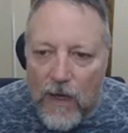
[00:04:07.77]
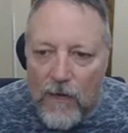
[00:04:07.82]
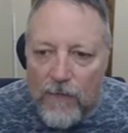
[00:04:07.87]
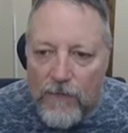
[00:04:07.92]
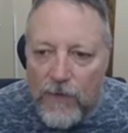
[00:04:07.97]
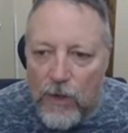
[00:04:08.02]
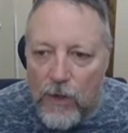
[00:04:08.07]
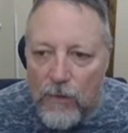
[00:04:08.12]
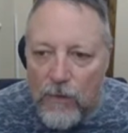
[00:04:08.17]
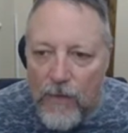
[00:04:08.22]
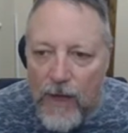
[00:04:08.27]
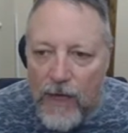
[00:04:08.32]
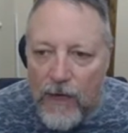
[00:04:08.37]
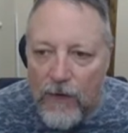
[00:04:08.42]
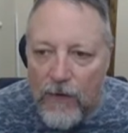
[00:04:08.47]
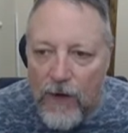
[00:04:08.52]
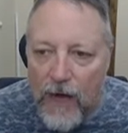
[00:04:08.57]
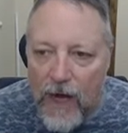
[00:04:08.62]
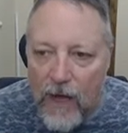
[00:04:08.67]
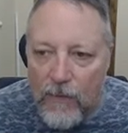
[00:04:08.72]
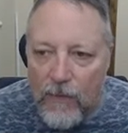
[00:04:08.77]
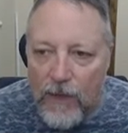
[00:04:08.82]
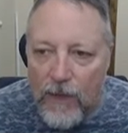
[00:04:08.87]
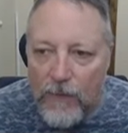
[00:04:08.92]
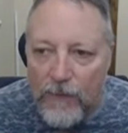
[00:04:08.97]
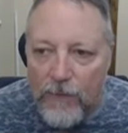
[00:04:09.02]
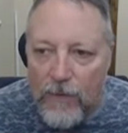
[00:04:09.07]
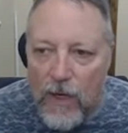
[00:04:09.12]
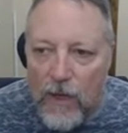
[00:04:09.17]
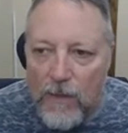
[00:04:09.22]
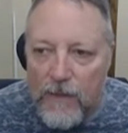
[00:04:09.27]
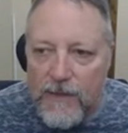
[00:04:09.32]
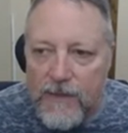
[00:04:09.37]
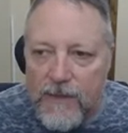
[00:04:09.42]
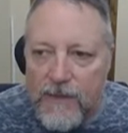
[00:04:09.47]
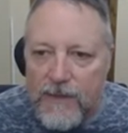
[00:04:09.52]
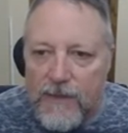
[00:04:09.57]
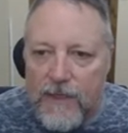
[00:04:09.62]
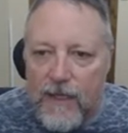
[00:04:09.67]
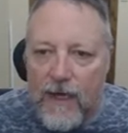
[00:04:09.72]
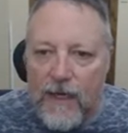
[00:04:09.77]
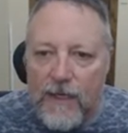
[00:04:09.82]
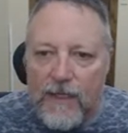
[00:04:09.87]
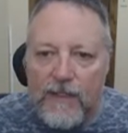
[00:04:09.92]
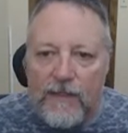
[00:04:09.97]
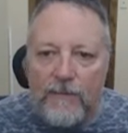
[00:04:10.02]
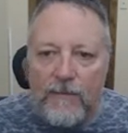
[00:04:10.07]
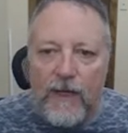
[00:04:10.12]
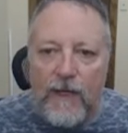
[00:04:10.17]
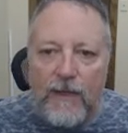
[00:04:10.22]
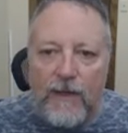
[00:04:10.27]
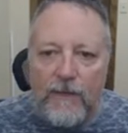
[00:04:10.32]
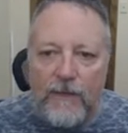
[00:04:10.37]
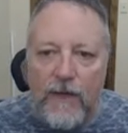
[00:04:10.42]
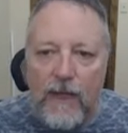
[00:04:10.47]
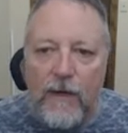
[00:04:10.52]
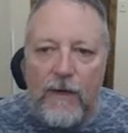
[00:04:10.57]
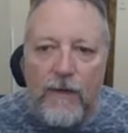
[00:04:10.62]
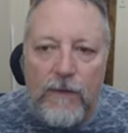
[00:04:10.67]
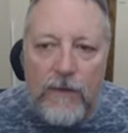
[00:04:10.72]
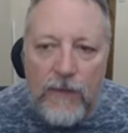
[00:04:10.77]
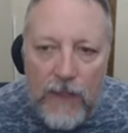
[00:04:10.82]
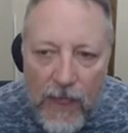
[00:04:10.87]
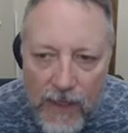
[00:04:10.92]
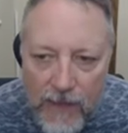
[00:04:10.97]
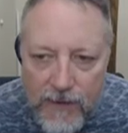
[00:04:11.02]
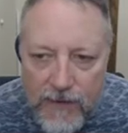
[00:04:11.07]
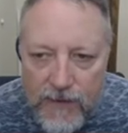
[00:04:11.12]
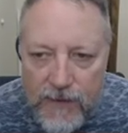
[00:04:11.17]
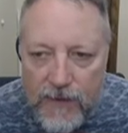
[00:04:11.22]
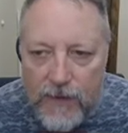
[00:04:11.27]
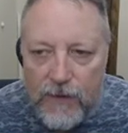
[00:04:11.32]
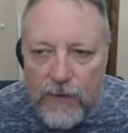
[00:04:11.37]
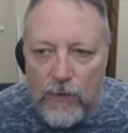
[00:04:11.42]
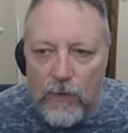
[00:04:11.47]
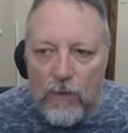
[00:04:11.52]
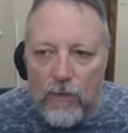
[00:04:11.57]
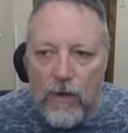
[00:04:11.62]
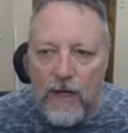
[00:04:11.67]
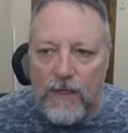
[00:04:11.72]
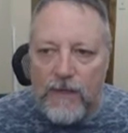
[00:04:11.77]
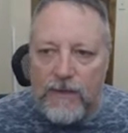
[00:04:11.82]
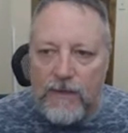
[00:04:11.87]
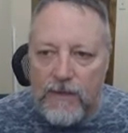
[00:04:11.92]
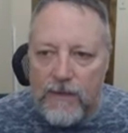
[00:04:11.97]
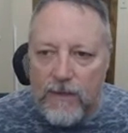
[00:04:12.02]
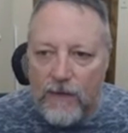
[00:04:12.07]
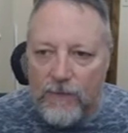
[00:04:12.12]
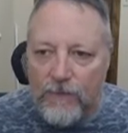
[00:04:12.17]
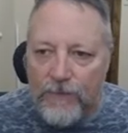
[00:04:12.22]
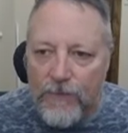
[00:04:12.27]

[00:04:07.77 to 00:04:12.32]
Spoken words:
For no matter how many promises God has made, they are yes in Christ.